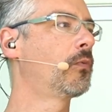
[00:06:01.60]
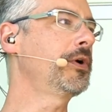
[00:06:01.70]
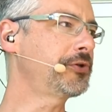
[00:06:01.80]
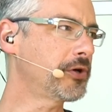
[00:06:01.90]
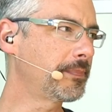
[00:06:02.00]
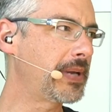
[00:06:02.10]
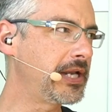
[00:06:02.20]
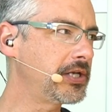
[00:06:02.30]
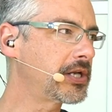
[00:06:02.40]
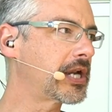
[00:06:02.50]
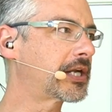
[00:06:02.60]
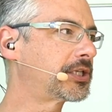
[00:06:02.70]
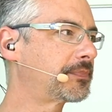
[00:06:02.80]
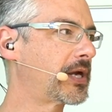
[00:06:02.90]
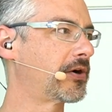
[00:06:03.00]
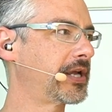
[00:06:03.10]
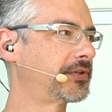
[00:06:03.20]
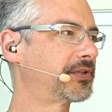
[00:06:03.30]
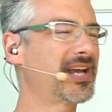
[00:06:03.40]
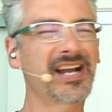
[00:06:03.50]
what's your opinion and
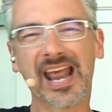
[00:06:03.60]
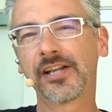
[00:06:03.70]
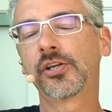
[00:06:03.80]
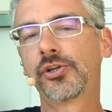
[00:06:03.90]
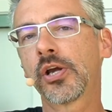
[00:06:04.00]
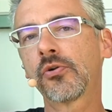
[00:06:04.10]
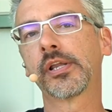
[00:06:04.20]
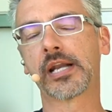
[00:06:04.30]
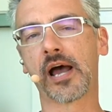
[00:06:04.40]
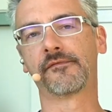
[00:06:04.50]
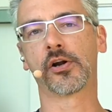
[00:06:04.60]
experience? Generally not